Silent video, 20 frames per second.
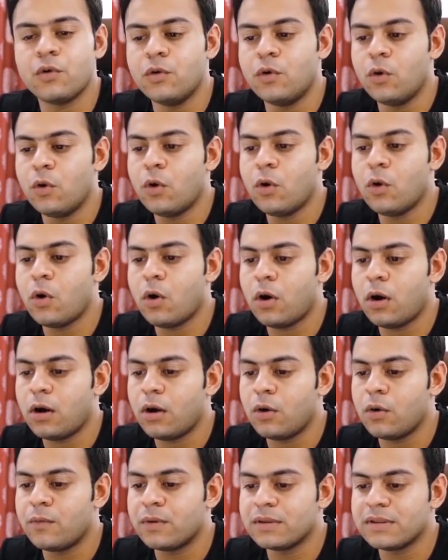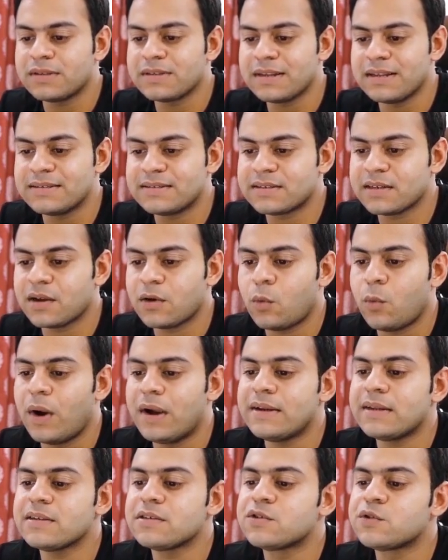go over this list
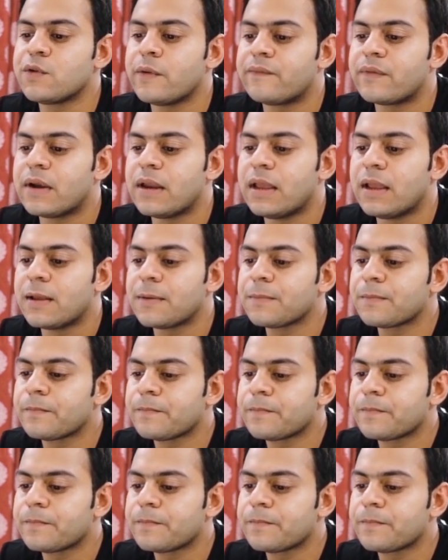quite swiftly.